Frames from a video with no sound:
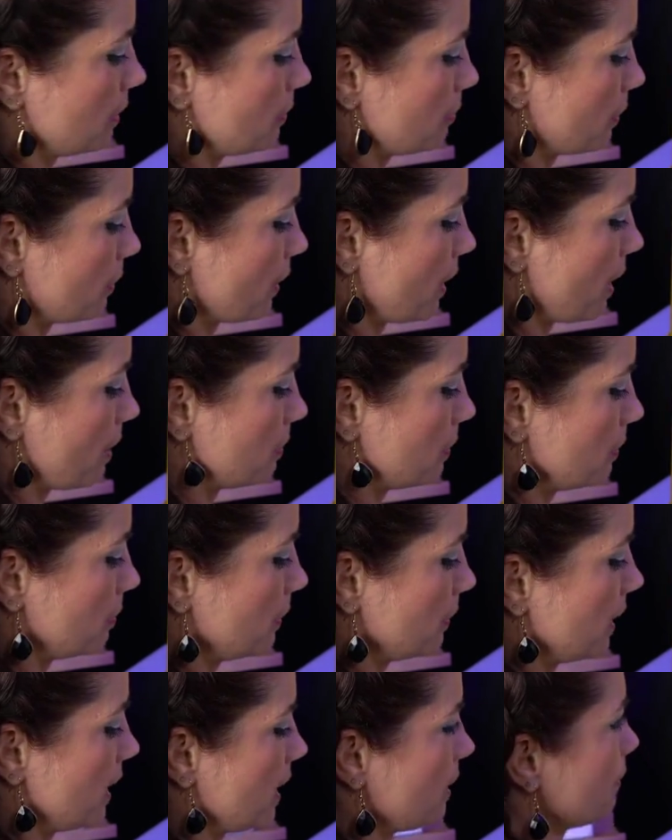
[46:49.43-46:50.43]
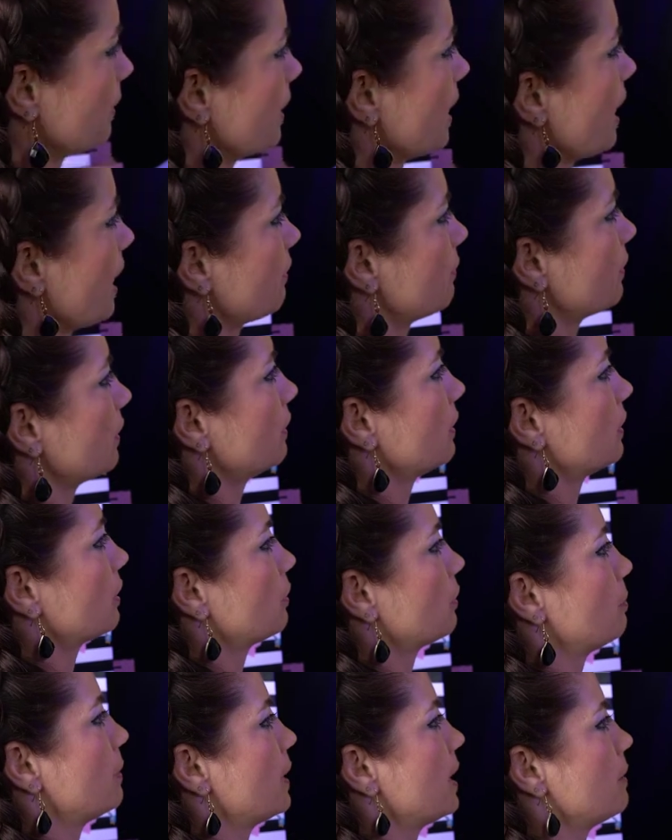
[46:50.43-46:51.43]
probably would have a
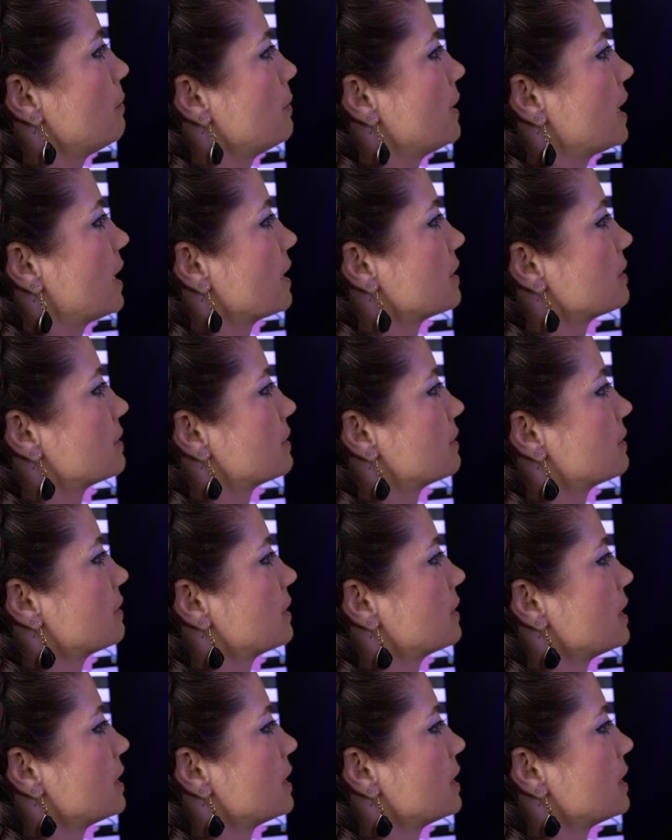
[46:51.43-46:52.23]
little bit because